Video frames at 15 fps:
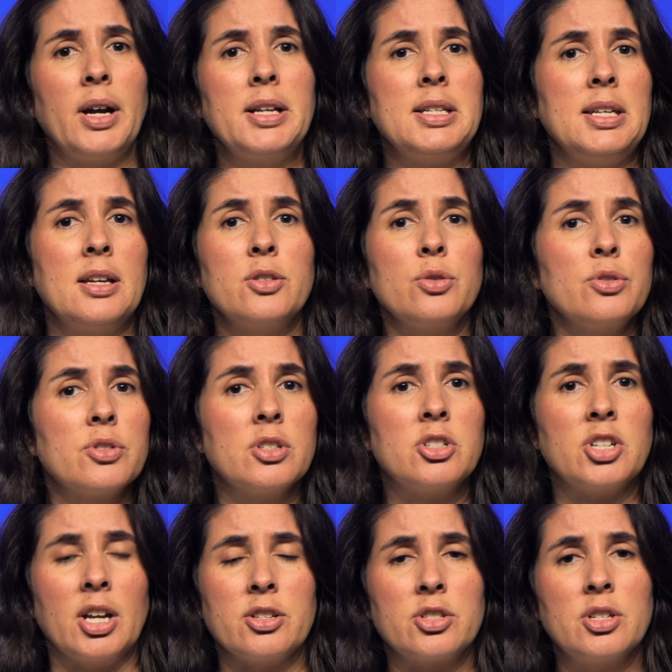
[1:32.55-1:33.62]
ideas or
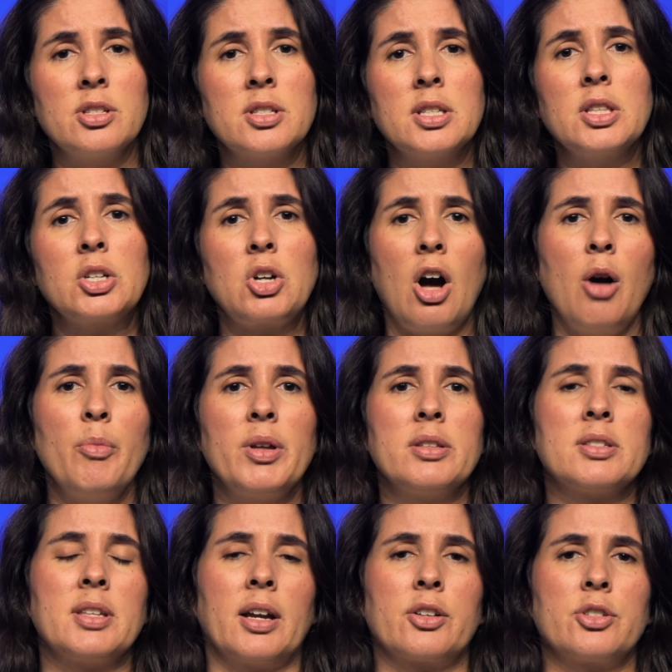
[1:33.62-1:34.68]
suggestions in the
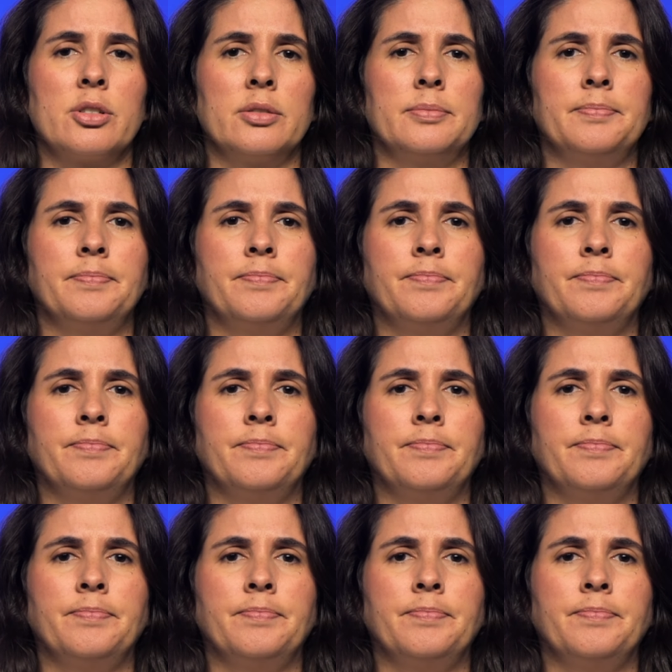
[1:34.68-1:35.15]
comment section.